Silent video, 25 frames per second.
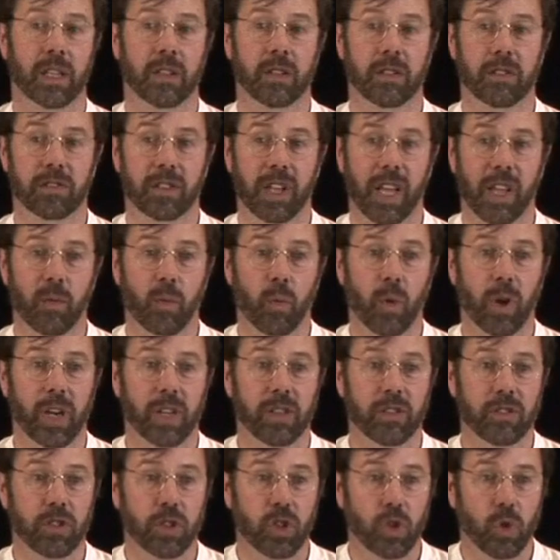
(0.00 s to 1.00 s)
in the same way
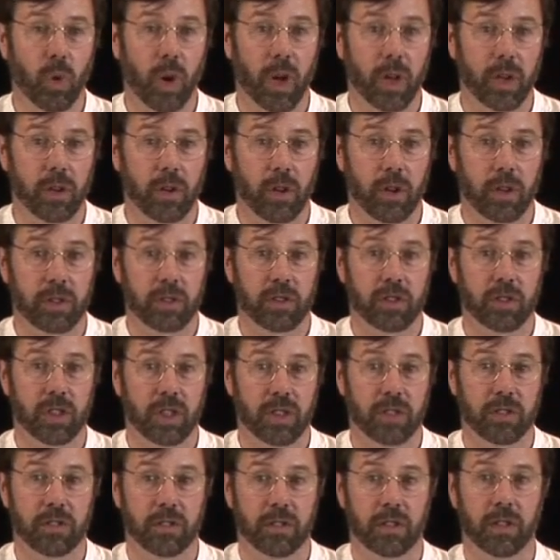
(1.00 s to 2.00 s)
as you are not
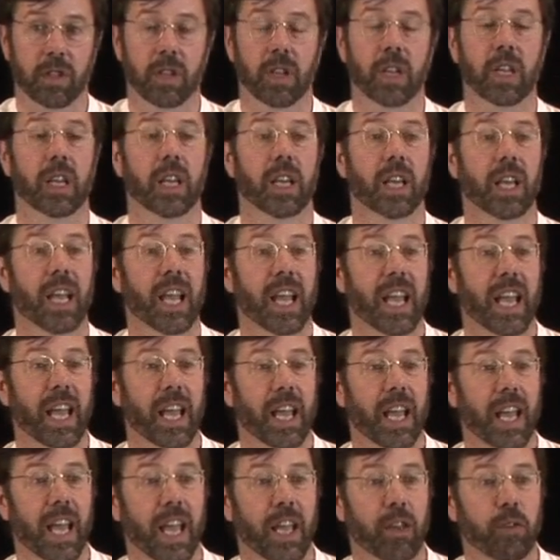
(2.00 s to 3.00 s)
just
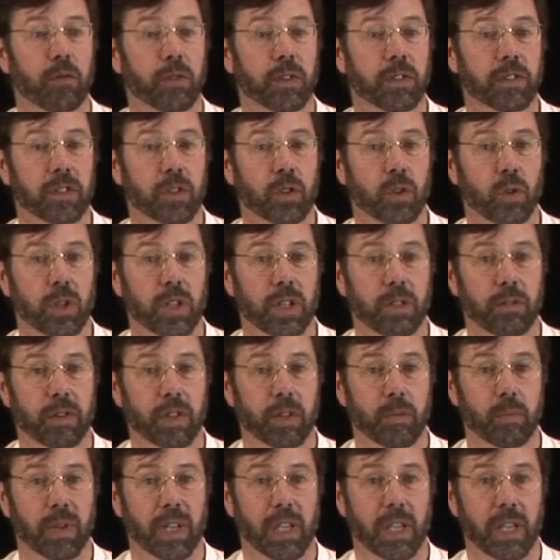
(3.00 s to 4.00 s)
a physical
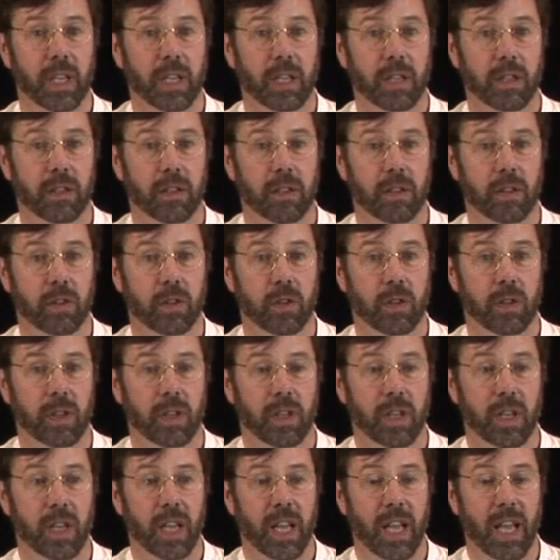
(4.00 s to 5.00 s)
living being.
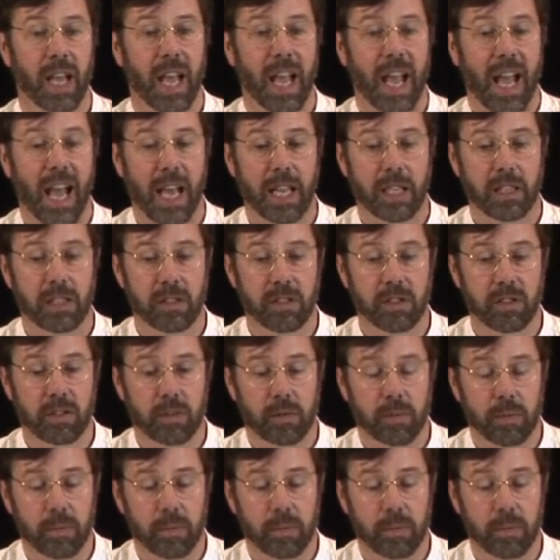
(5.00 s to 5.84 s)
And